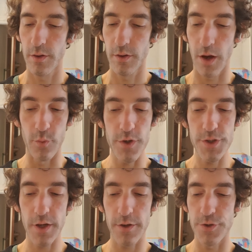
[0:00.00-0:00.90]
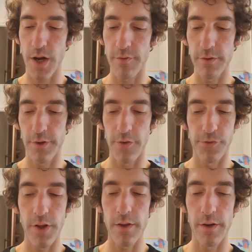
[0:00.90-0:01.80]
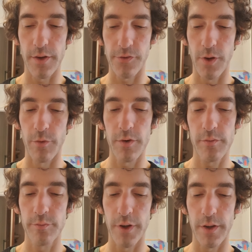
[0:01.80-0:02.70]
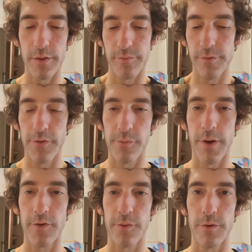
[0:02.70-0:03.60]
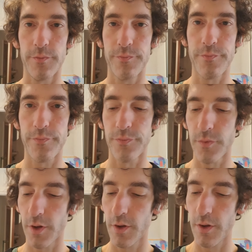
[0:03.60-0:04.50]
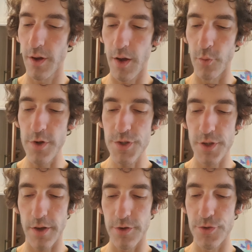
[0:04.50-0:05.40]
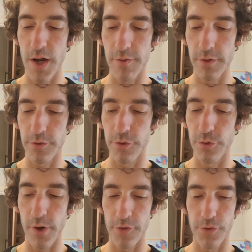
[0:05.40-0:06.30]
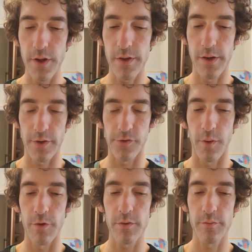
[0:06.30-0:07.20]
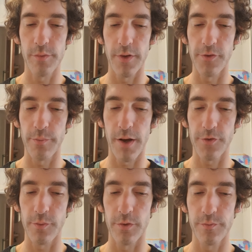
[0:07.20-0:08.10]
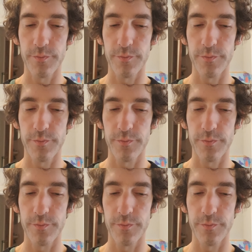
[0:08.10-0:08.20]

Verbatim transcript: I wish I could travel to Australia next summer, but it's impossible. I wish I could travel to Australia next summer, but it's impossible.